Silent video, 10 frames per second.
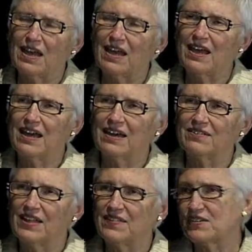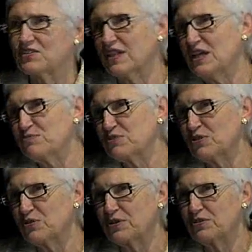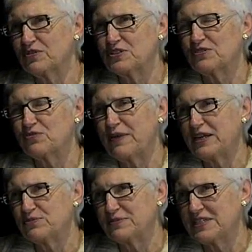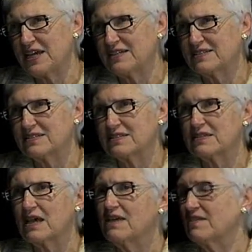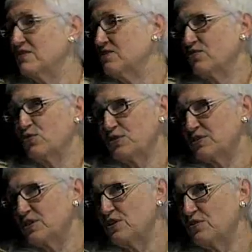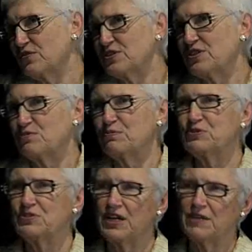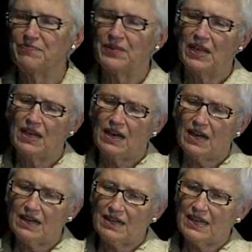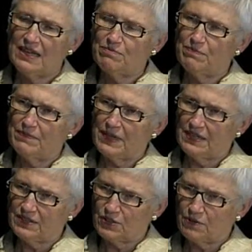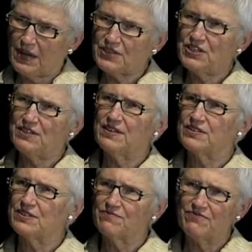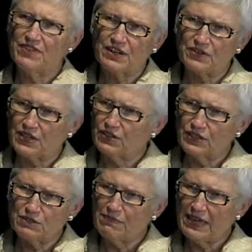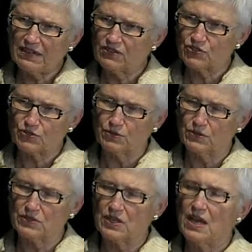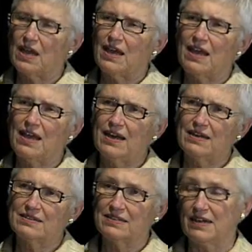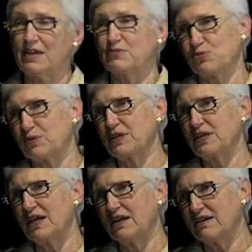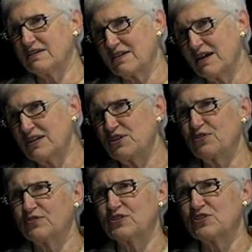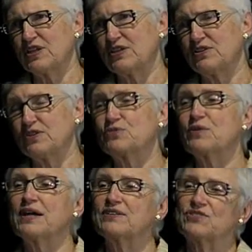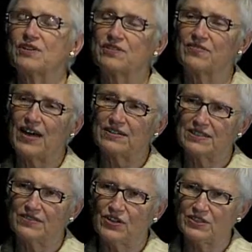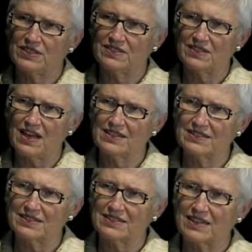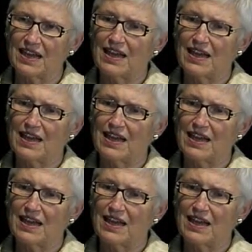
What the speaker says: And then there's LUMS, Lahore University for Management Sciences. There's, of course, the University of the Punjab. In Karachi, there's some very good medical schools. And I was working at Aga Khan University trying to start the Faculty of Arts and Sciences.